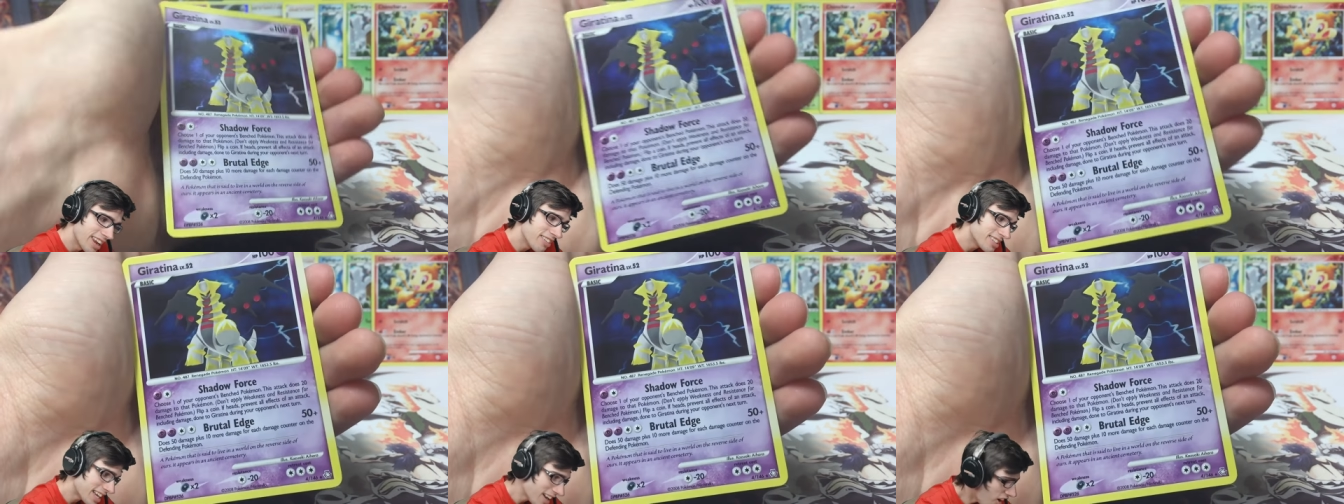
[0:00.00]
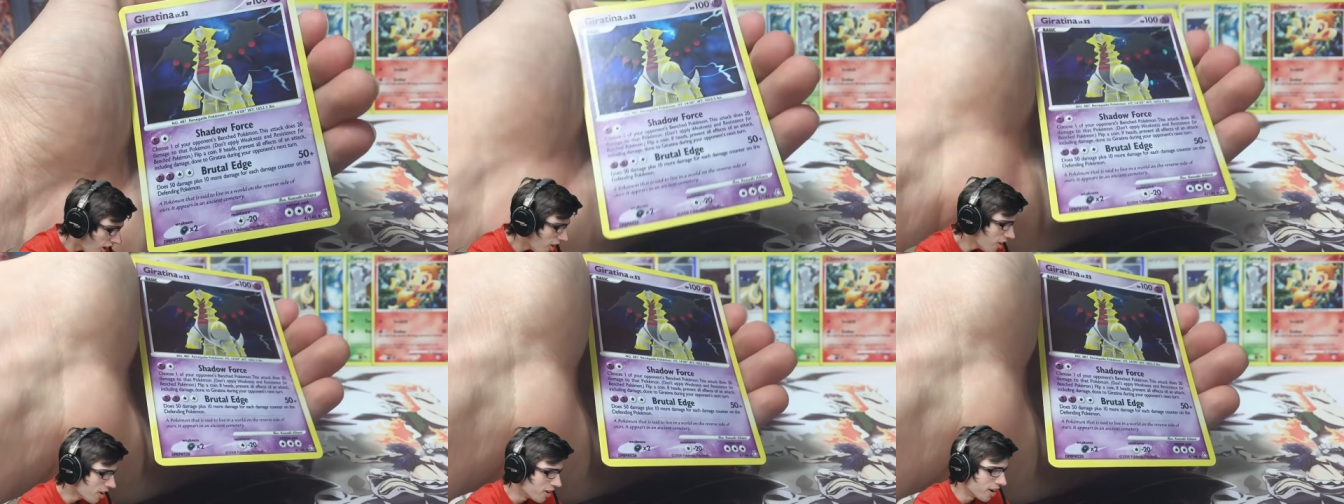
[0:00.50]
Giratina
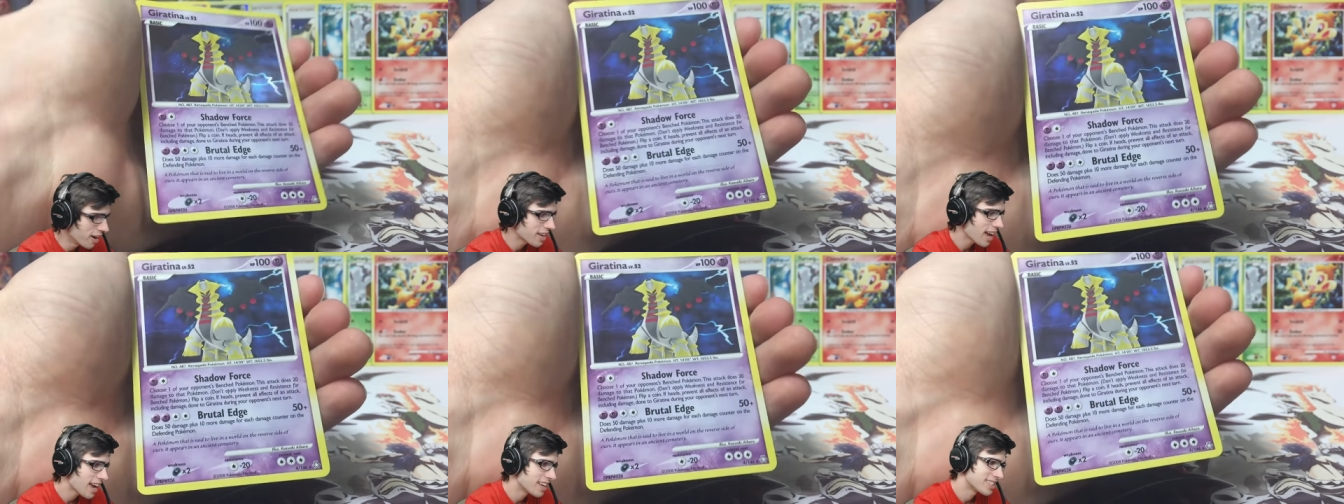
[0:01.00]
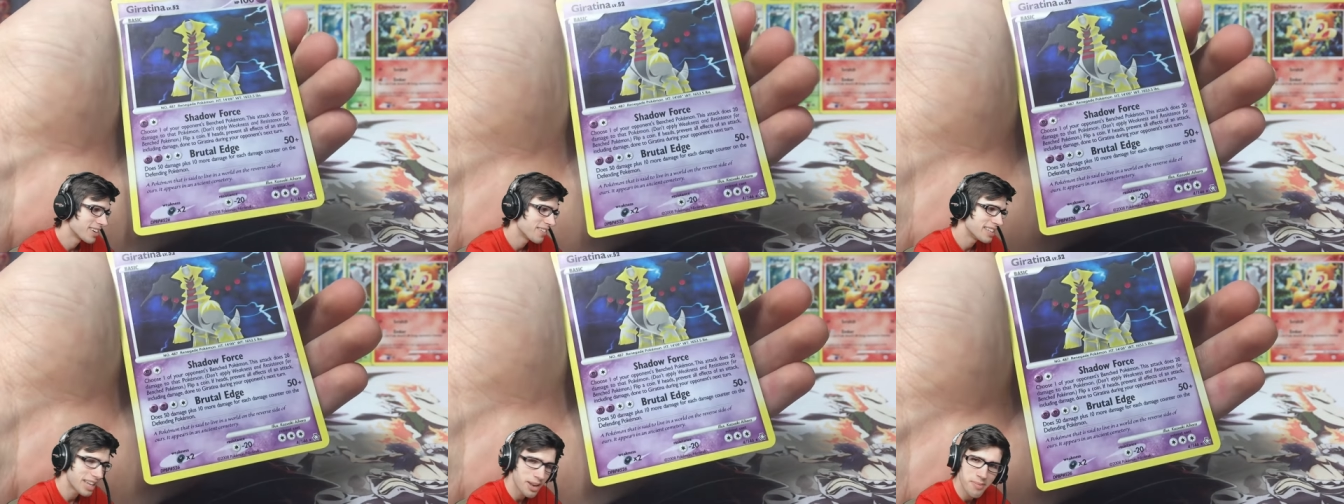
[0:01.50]
Holo? Okay, so
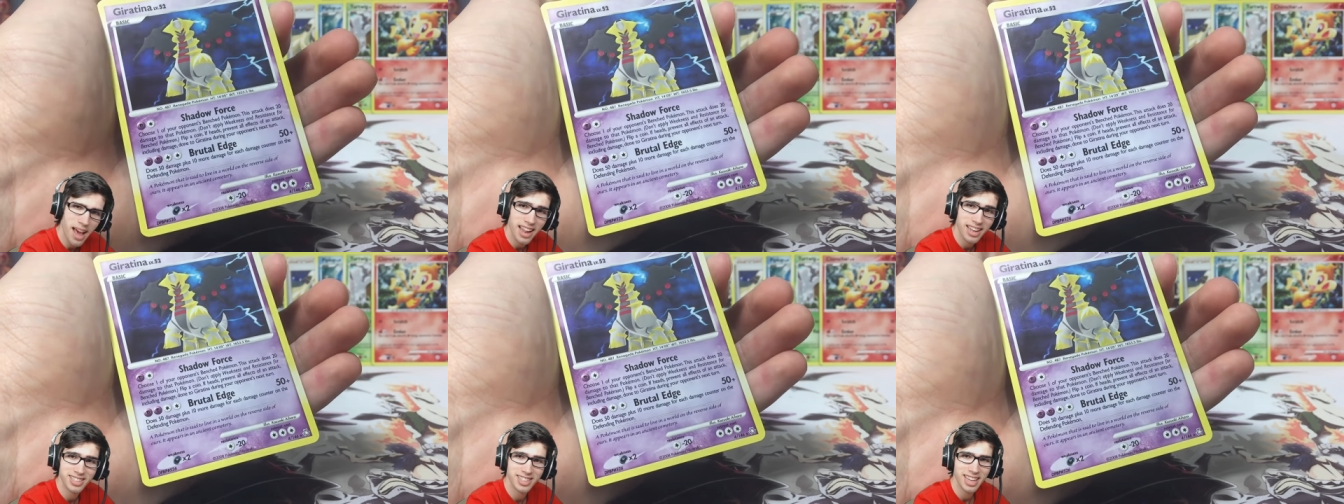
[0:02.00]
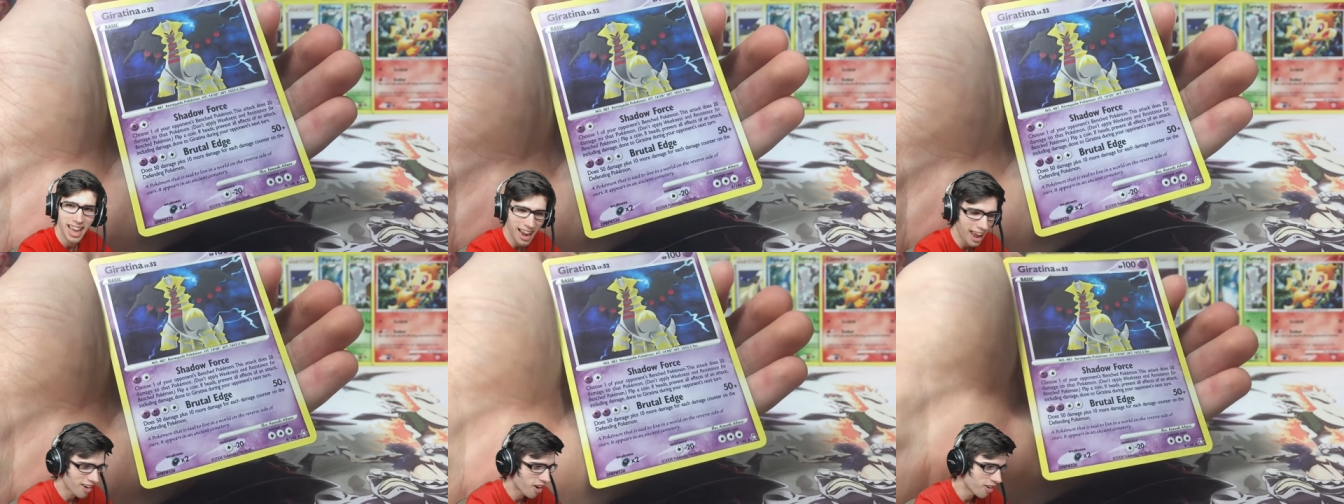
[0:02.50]
we did manage to
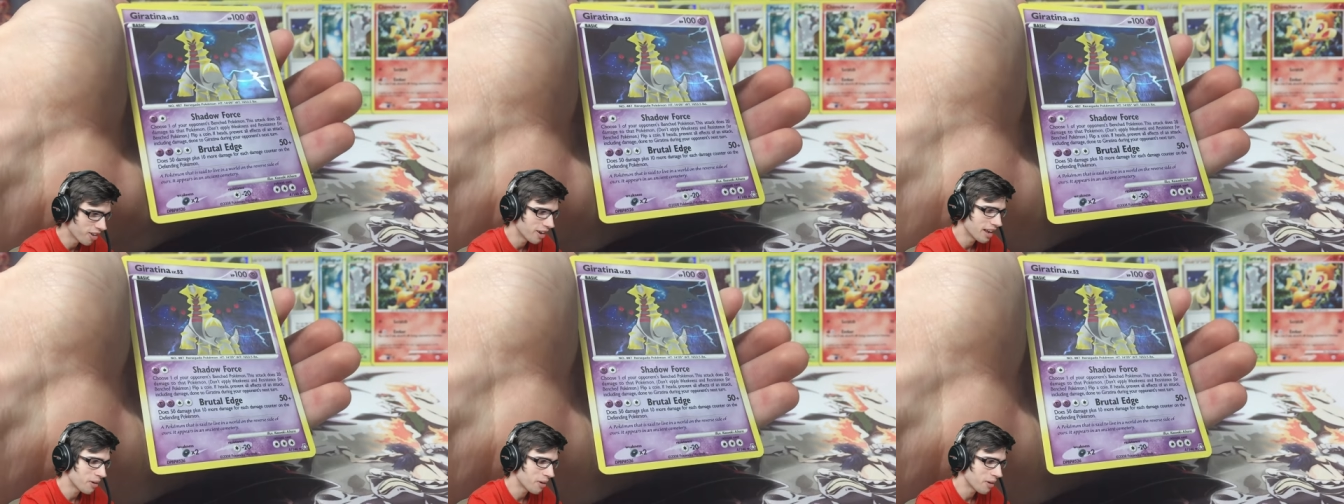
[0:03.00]
get a Holo.